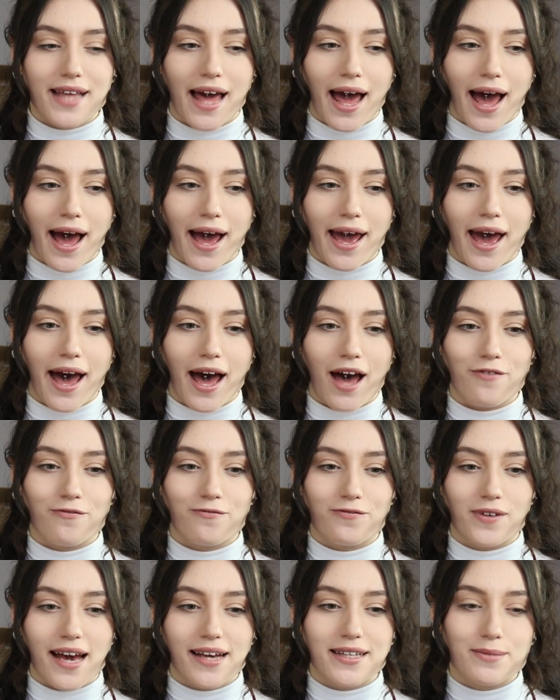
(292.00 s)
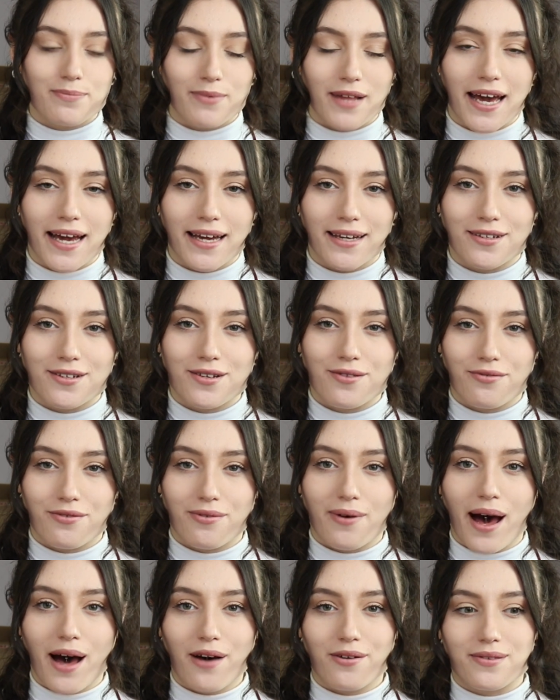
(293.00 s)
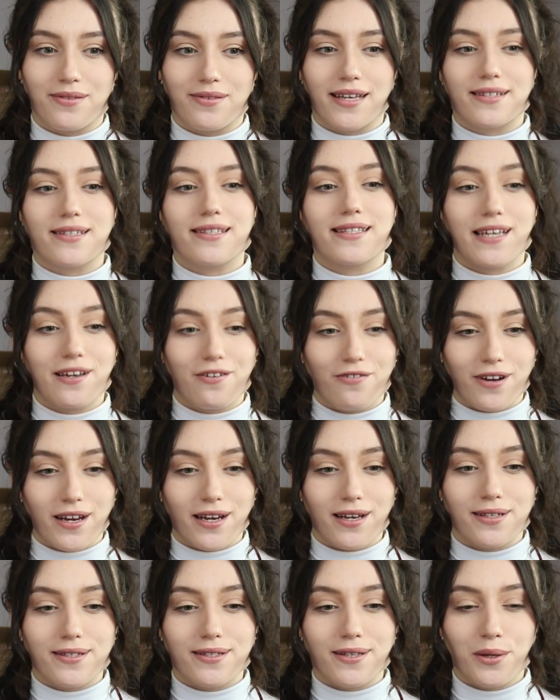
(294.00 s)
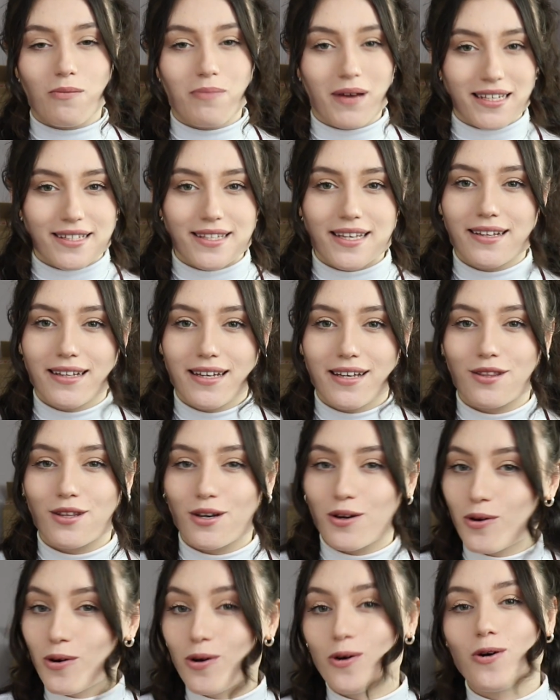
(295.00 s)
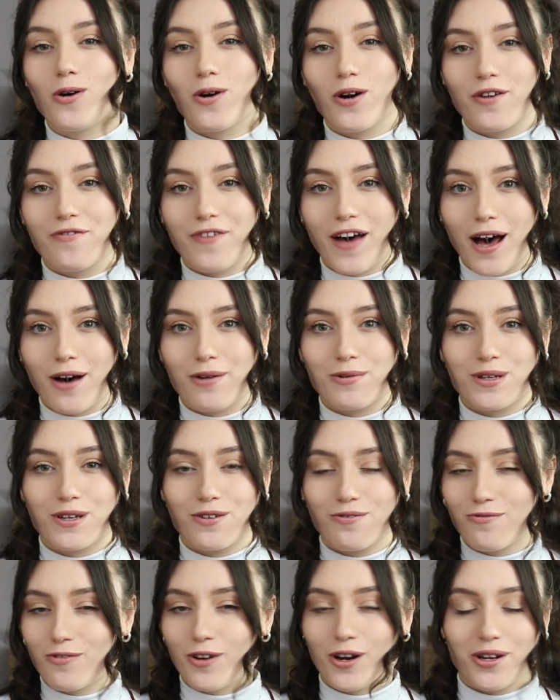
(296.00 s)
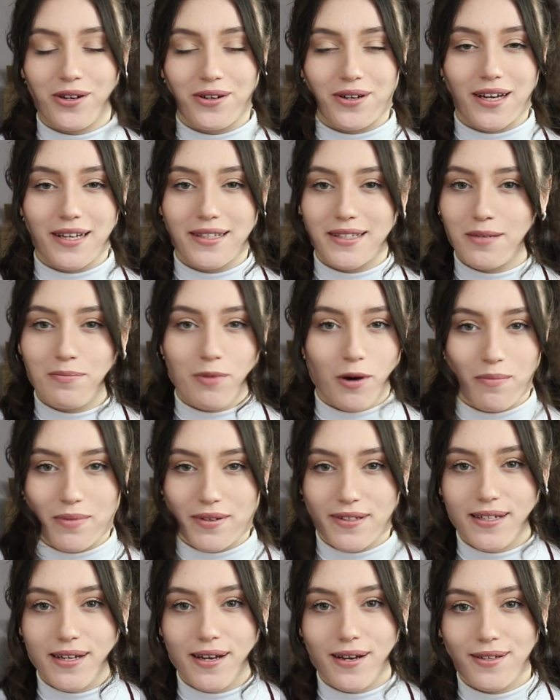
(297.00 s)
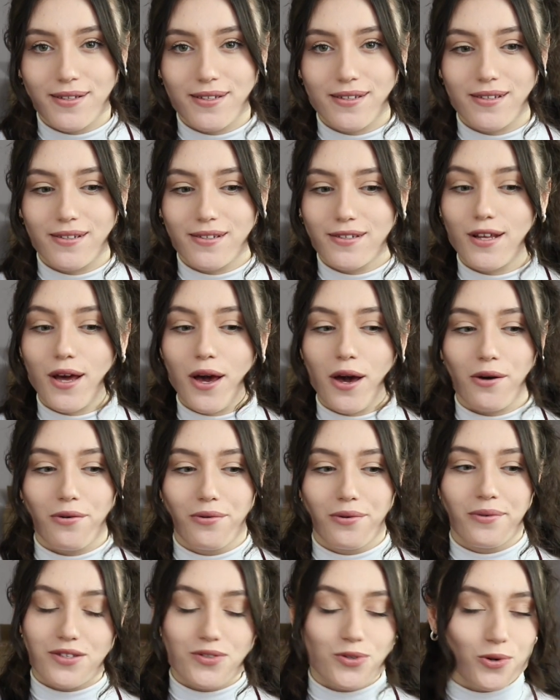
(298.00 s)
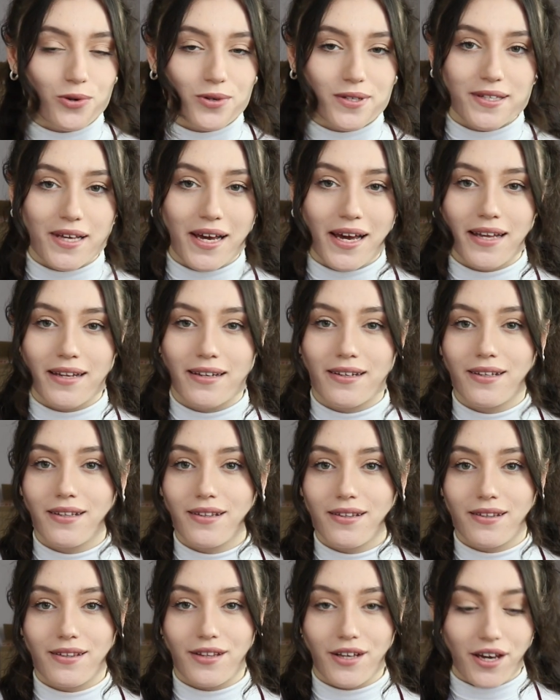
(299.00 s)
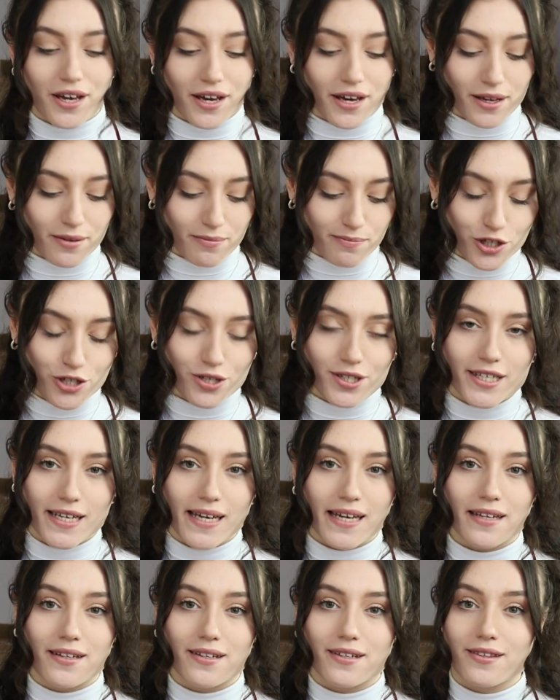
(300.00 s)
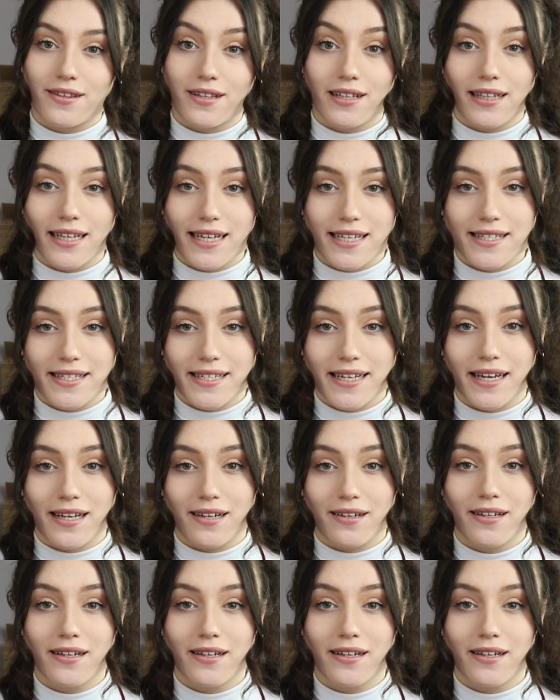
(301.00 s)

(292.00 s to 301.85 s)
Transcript: that I have explained throughout this series are basically the core of how you run a Depop business. So the sourcing, the shooting, the listing.